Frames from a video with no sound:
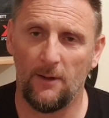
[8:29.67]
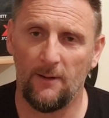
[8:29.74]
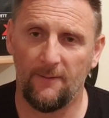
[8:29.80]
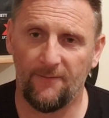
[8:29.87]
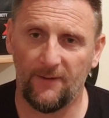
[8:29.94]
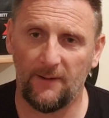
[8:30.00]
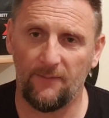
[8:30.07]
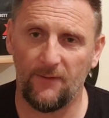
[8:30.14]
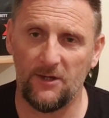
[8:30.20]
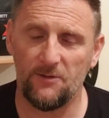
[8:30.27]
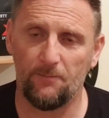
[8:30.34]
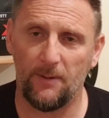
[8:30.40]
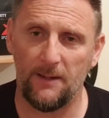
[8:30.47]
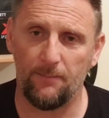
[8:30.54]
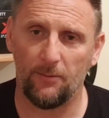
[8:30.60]
filling these
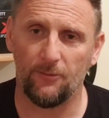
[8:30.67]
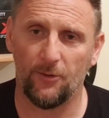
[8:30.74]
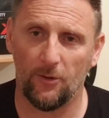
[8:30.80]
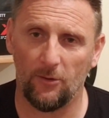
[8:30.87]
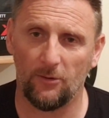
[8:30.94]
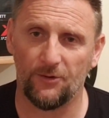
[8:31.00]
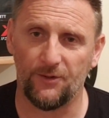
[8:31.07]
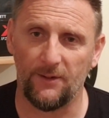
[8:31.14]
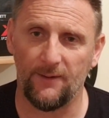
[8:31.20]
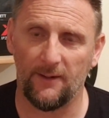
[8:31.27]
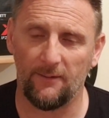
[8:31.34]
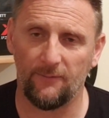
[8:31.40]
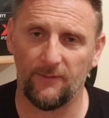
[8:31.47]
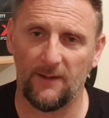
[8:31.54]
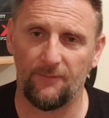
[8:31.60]
people's holes in that
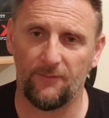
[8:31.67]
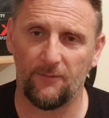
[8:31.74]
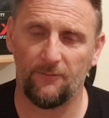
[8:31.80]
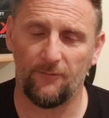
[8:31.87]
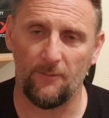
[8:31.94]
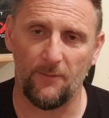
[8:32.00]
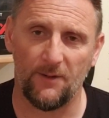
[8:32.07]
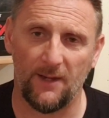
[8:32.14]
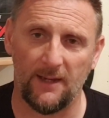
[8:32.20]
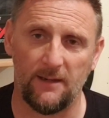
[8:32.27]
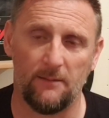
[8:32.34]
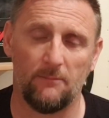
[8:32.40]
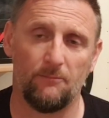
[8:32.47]
they've left from the